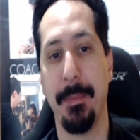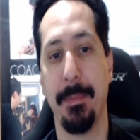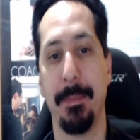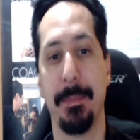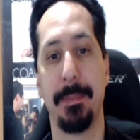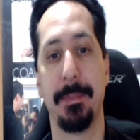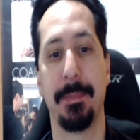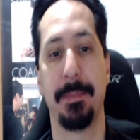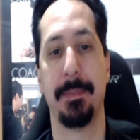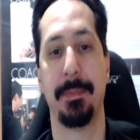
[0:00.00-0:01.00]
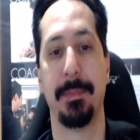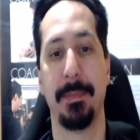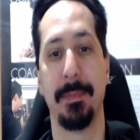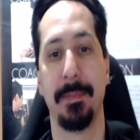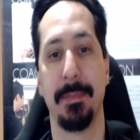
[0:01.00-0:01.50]

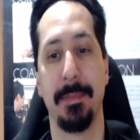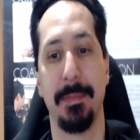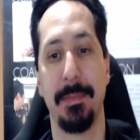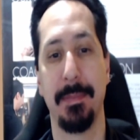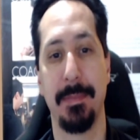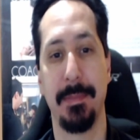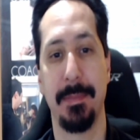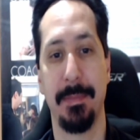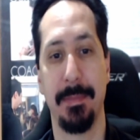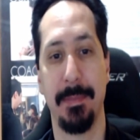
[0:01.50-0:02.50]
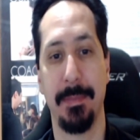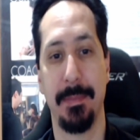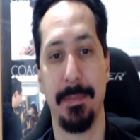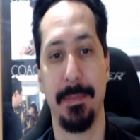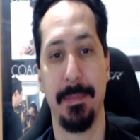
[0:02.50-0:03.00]

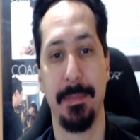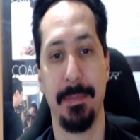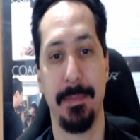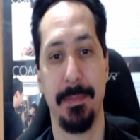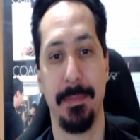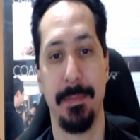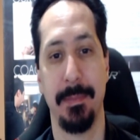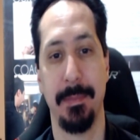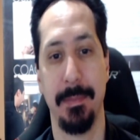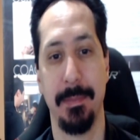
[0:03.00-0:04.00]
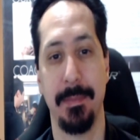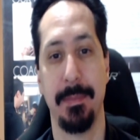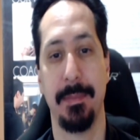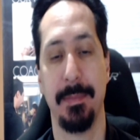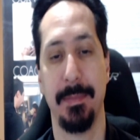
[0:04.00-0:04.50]

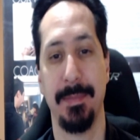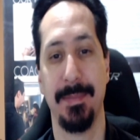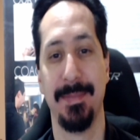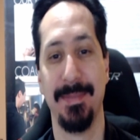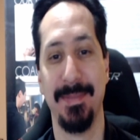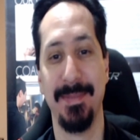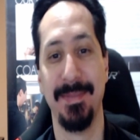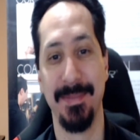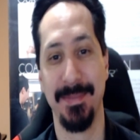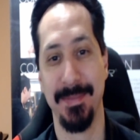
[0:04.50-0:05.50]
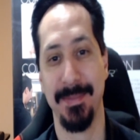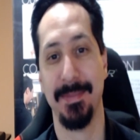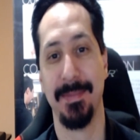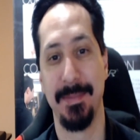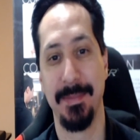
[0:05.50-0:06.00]

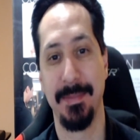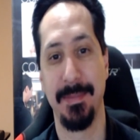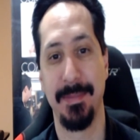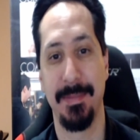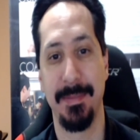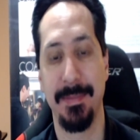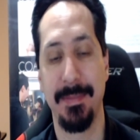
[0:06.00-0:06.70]
The person shown says nothing.